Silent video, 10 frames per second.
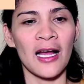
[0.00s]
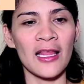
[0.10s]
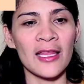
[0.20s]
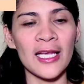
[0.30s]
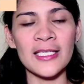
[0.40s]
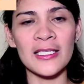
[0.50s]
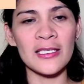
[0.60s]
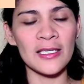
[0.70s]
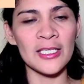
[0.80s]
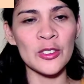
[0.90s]

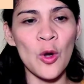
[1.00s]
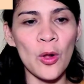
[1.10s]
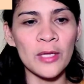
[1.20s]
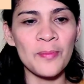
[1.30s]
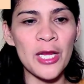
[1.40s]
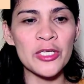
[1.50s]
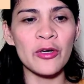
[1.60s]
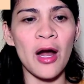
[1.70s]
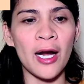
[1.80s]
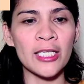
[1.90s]
is called major
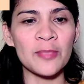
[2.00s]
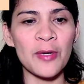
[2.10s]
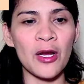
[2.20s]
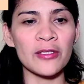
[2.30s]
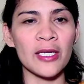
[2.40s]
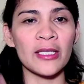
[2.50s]
arts because